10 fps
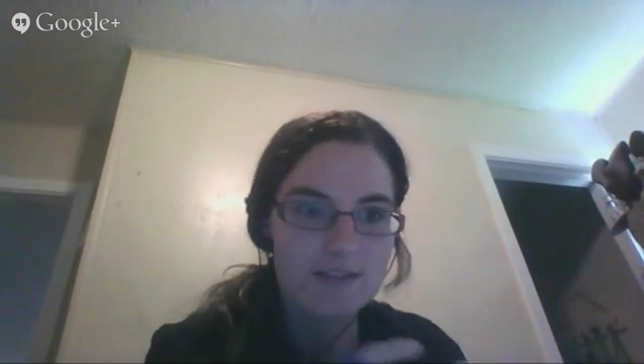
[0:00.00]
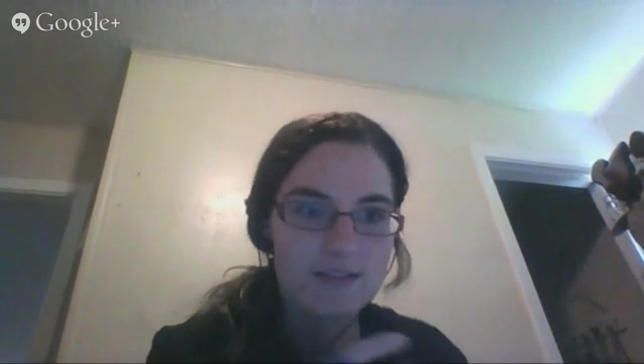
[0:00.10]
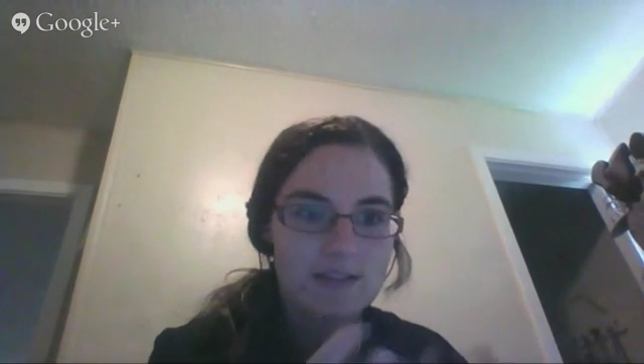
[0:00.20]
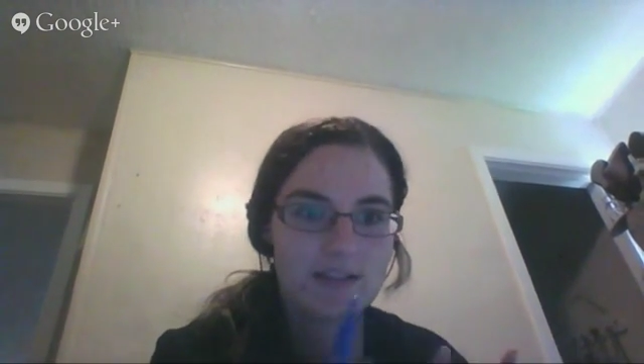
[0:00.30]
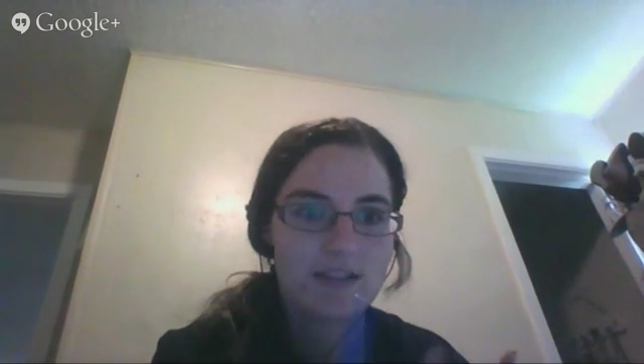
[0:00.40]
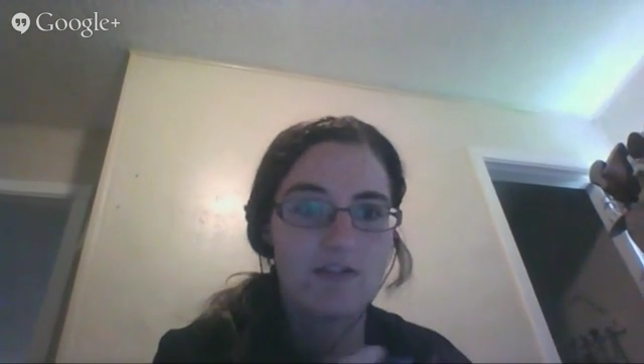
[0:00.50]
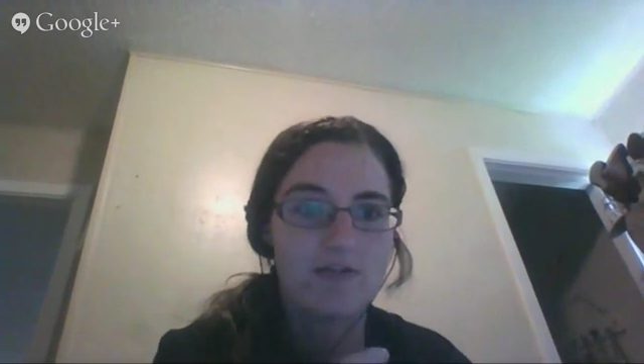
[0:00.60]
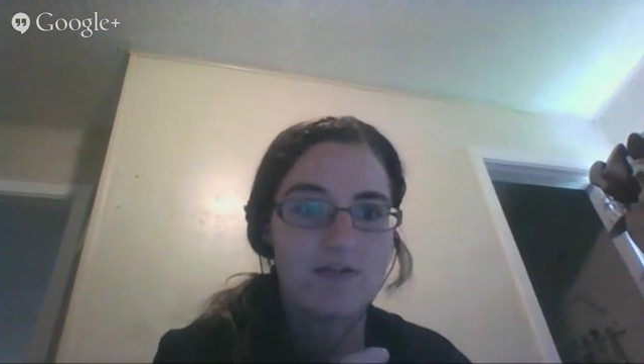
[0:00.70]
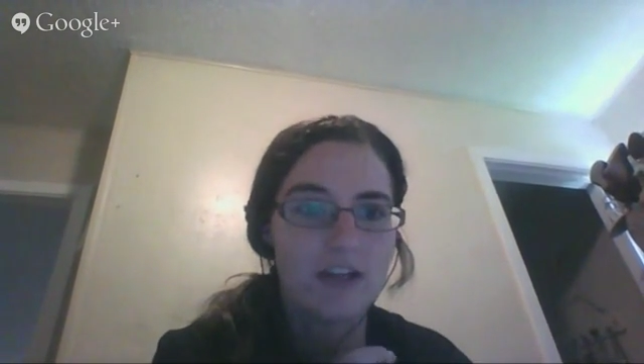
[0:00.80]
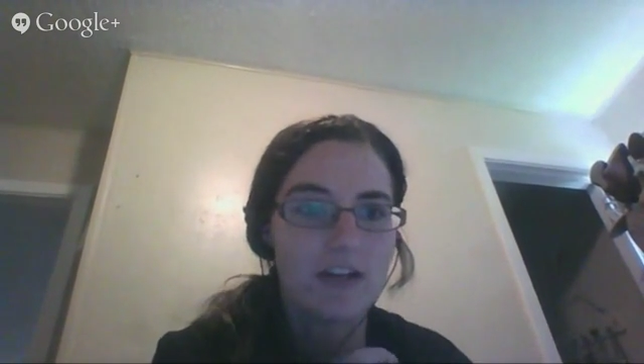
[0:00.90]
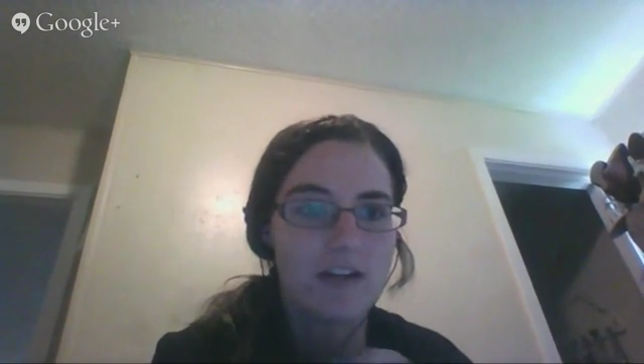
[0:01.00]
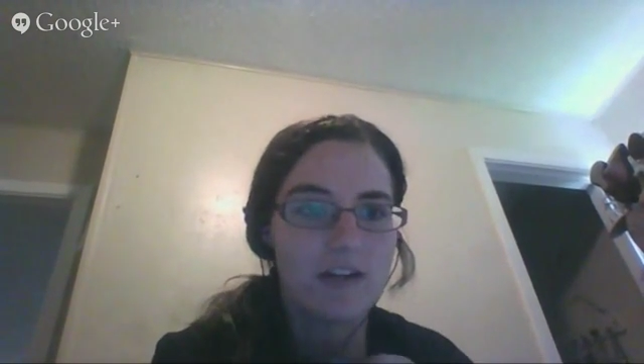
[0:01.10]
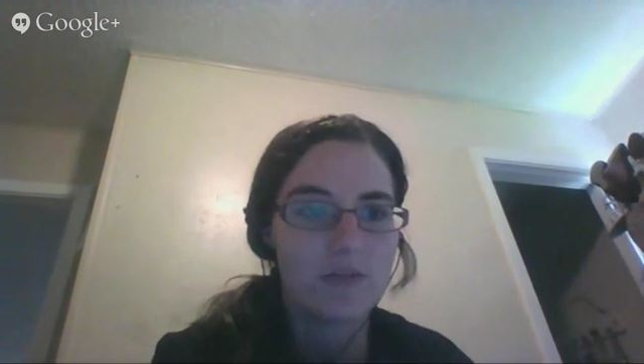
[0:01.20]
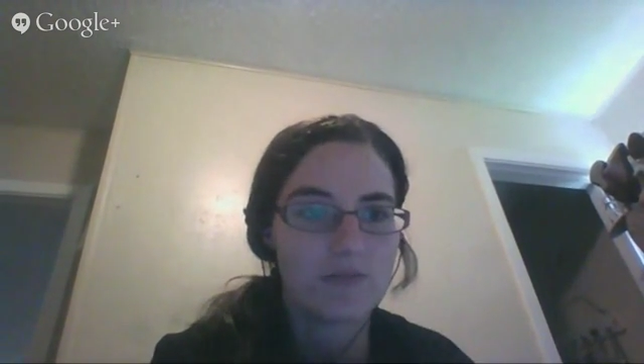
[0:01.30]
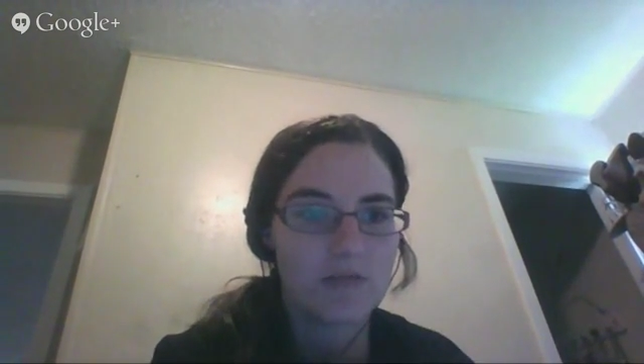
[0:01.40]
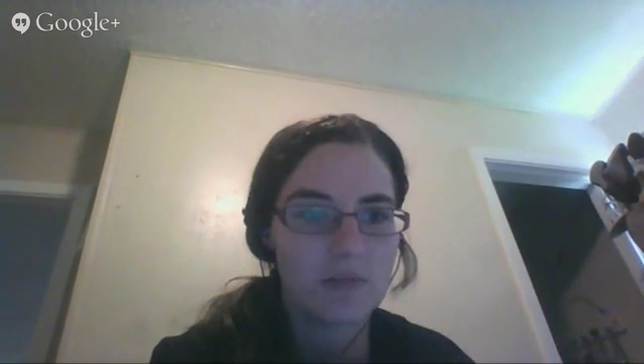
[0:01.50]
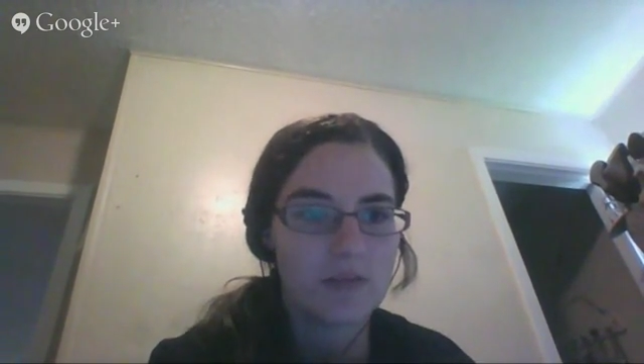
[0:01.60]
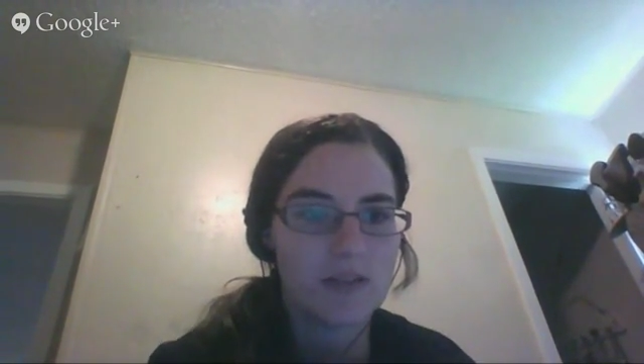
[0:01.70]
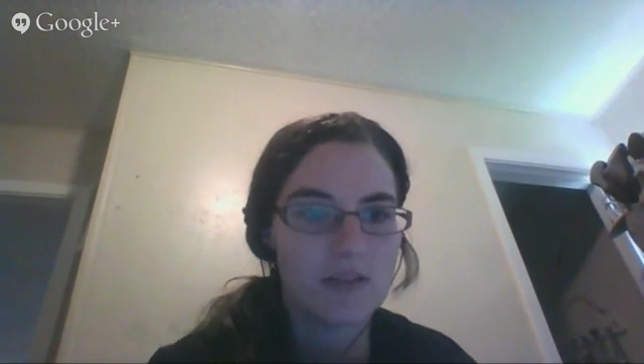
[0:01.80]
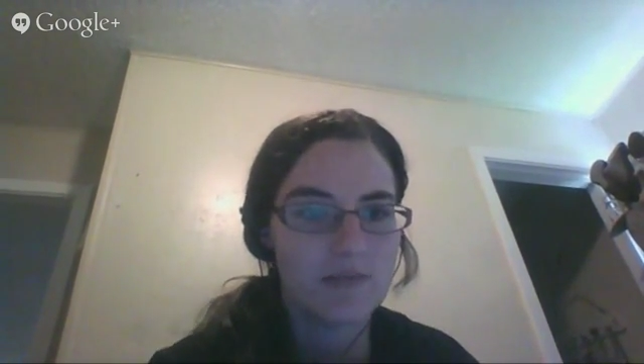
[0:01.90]
That's how I figured it would
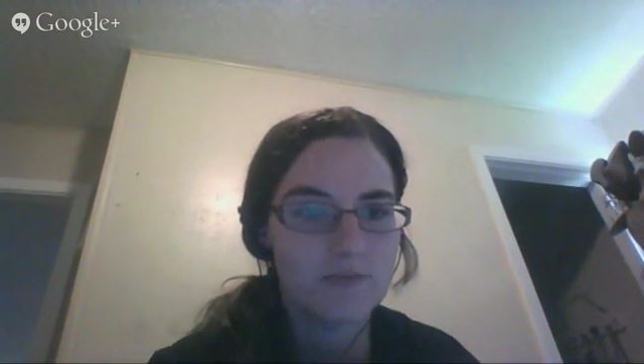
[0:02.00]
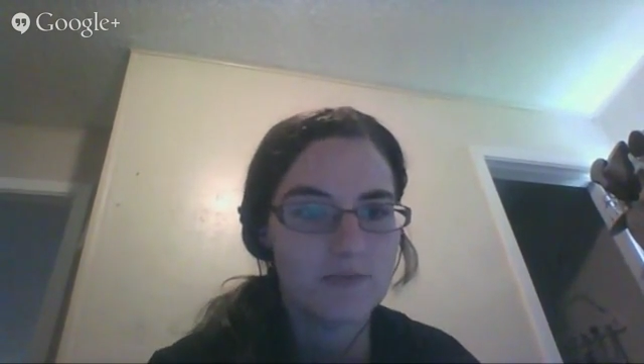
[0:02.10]
be